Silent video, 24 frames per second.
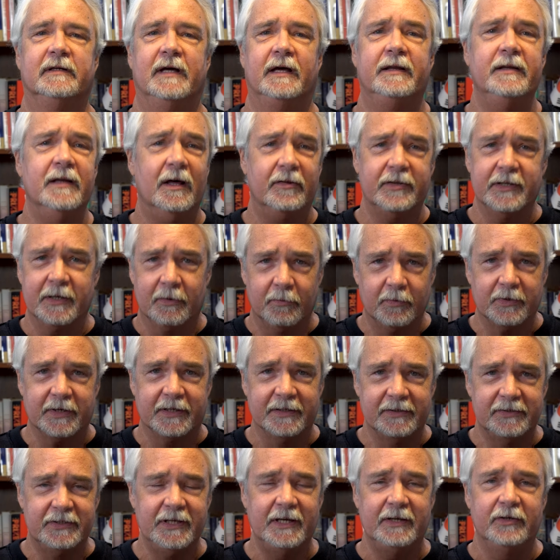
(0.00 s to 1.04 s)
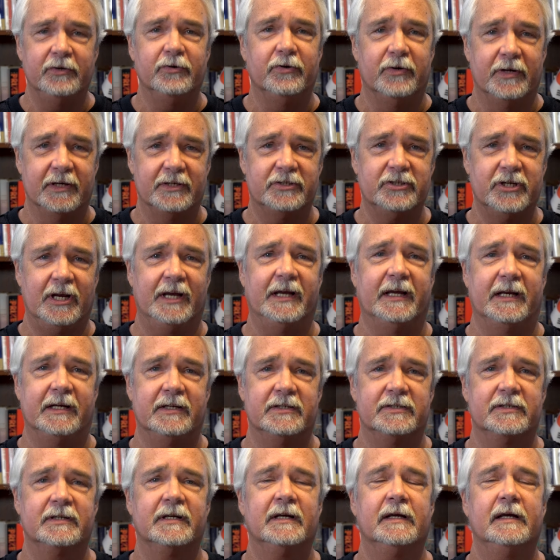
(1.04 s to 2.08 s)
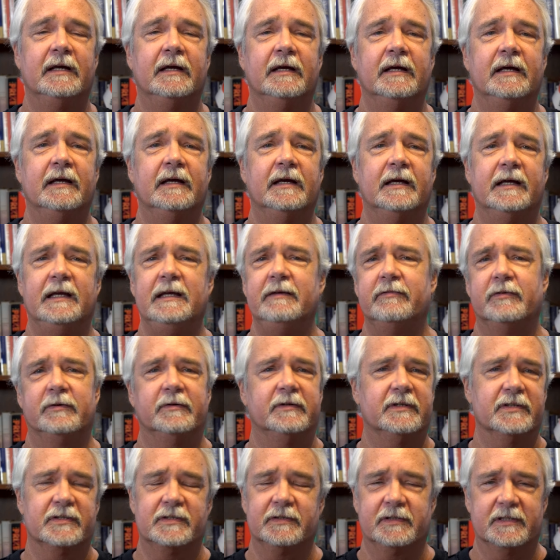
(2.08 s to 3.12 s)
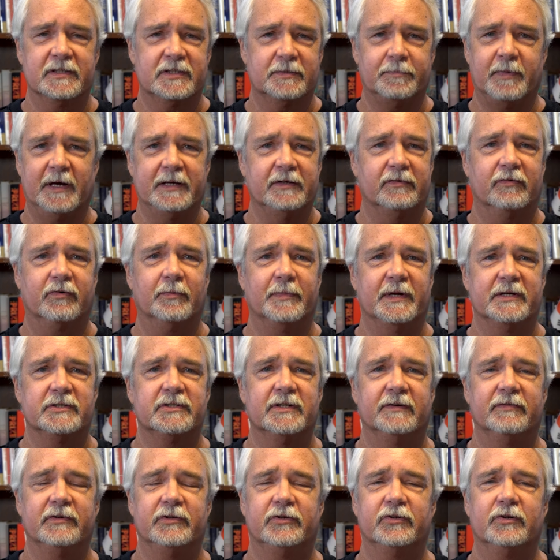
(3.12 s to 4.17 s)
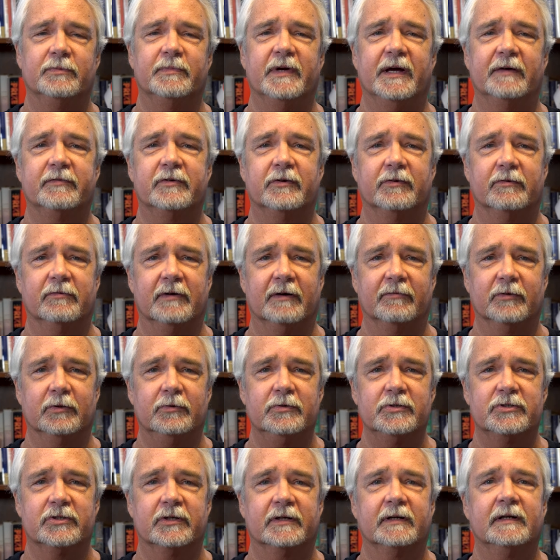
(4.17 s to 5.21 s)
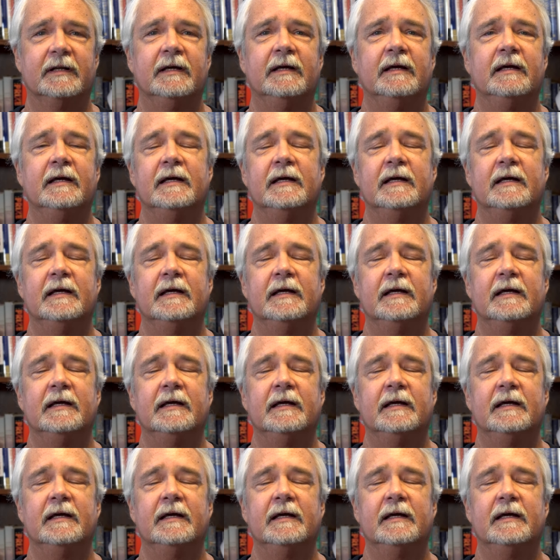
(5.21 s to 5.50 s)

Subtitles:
And nothing would continue to change, even despite the formation of a Duma after the revolution.